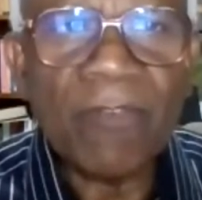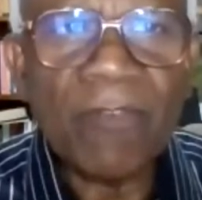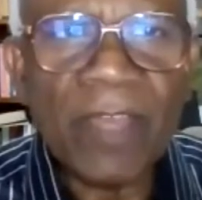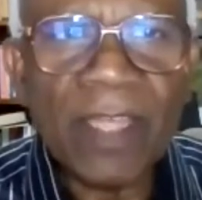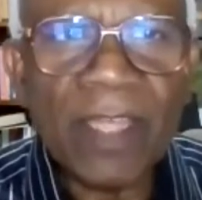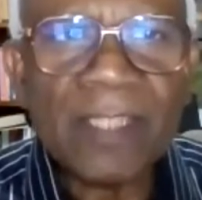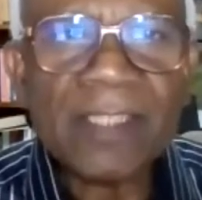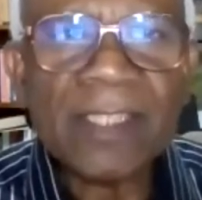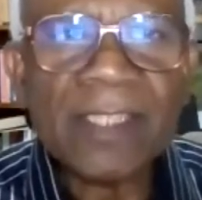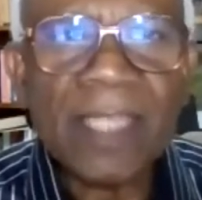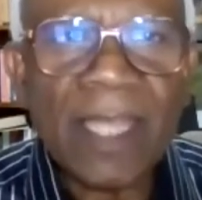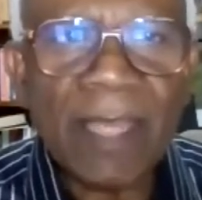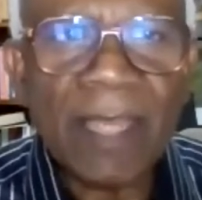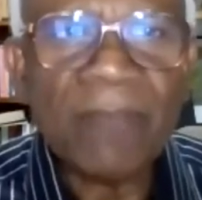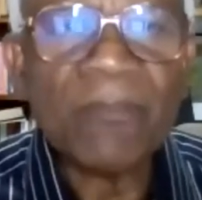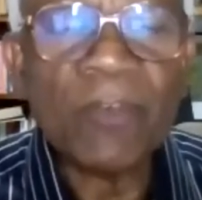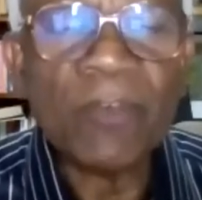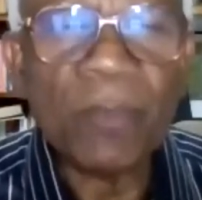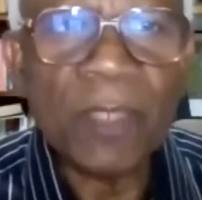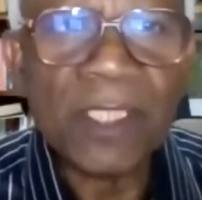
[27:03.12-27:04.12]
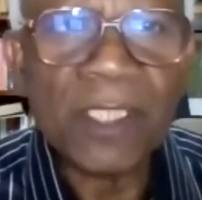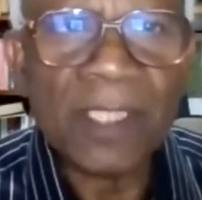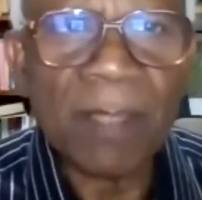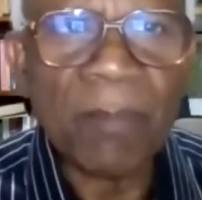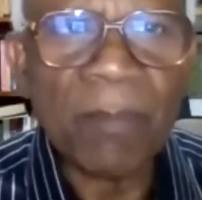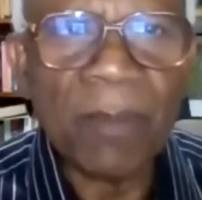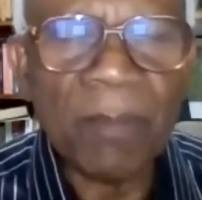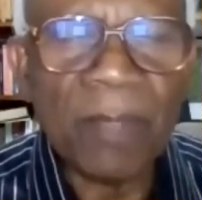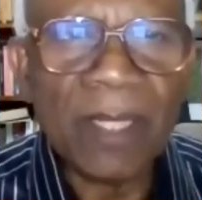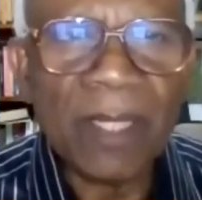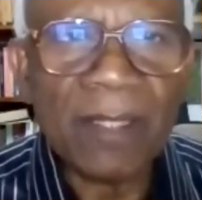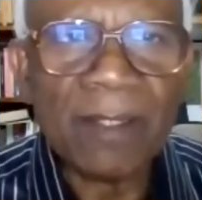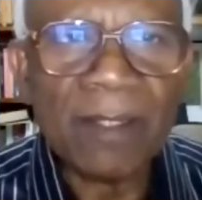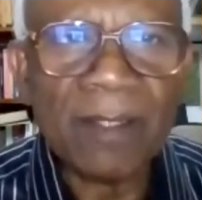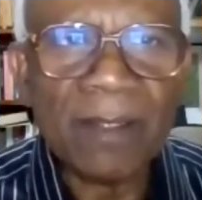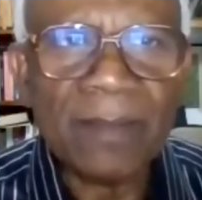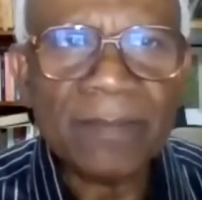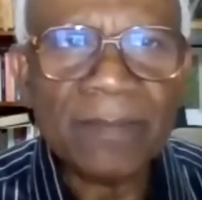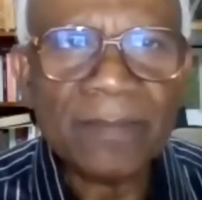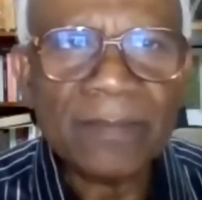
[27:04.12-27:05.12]
fats have to be supplemented.
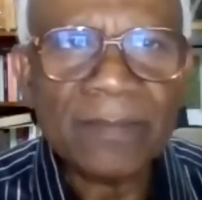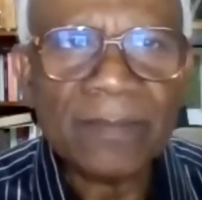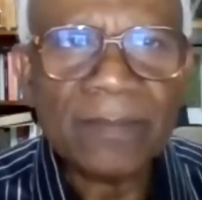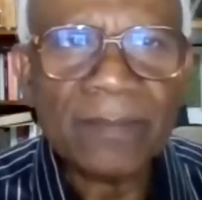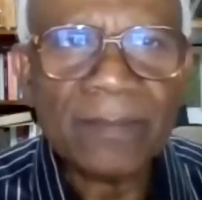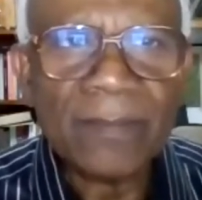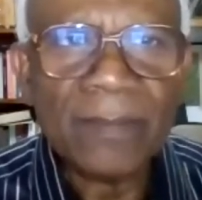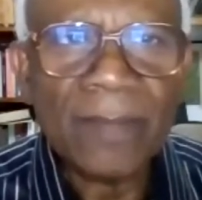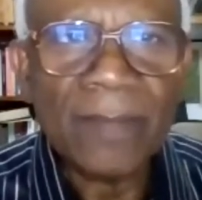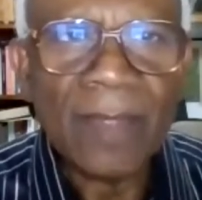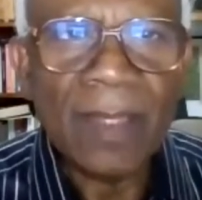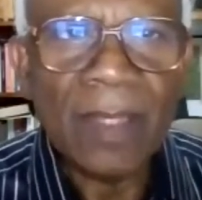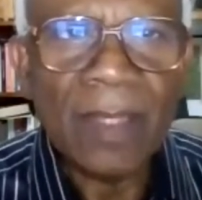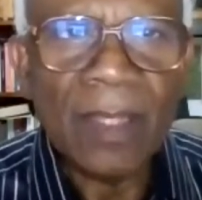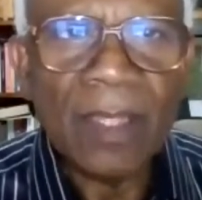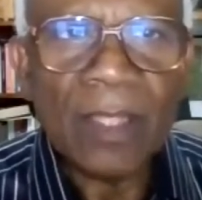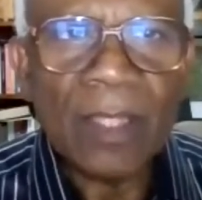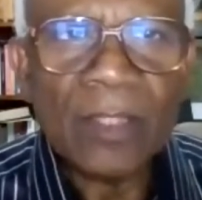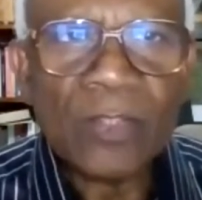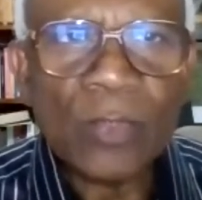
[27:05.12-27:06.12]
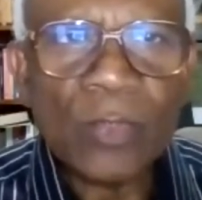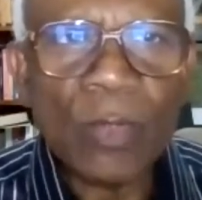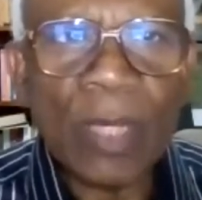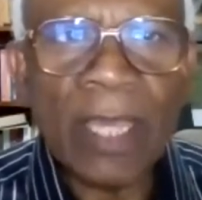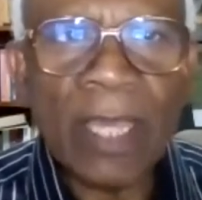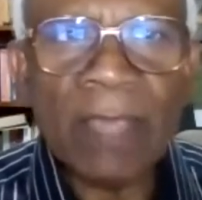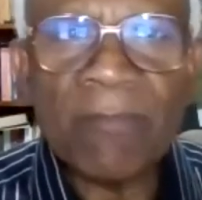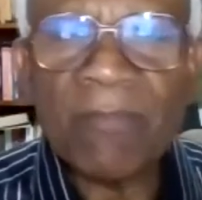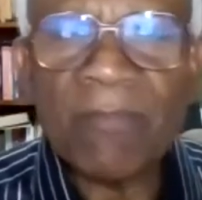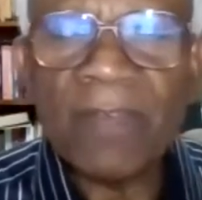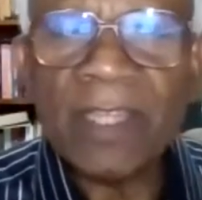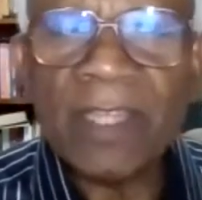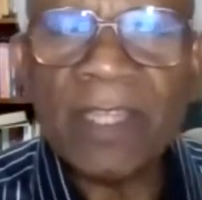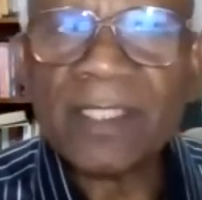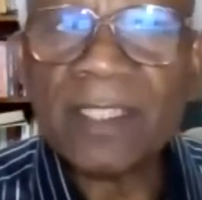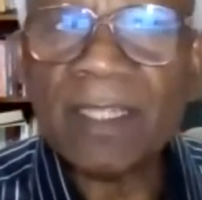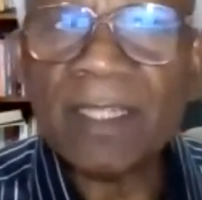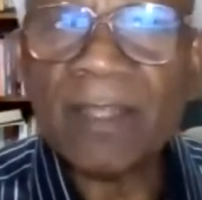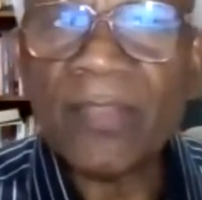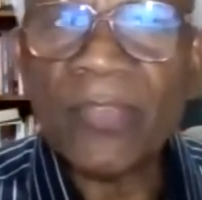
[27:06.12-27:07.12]
So I have
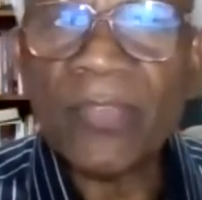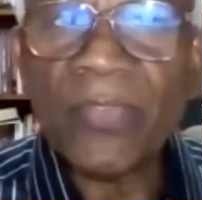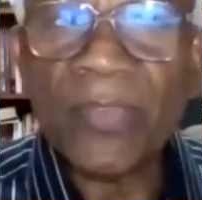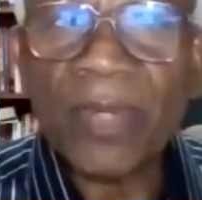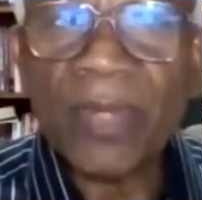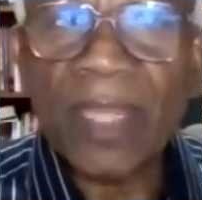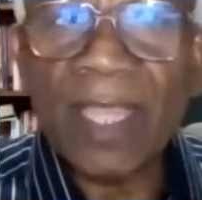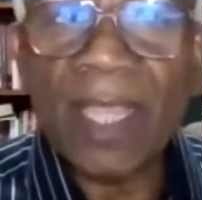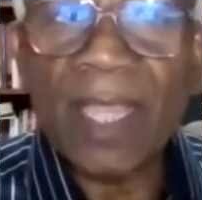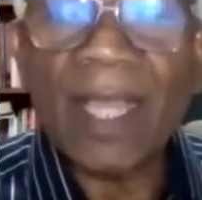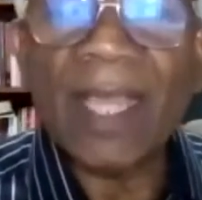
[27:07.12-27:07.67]
listed 3